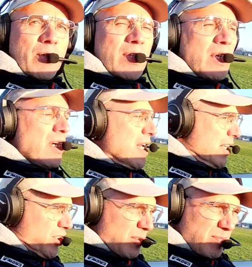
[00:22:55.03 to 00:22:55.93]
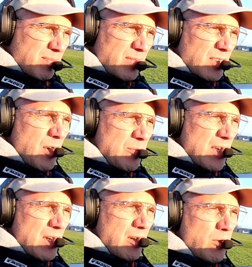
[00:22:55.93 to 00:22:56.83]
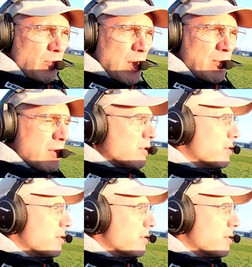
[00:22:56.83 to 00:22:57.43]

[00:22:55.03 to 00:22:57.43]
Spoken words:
the engine, stop the fuel pump, so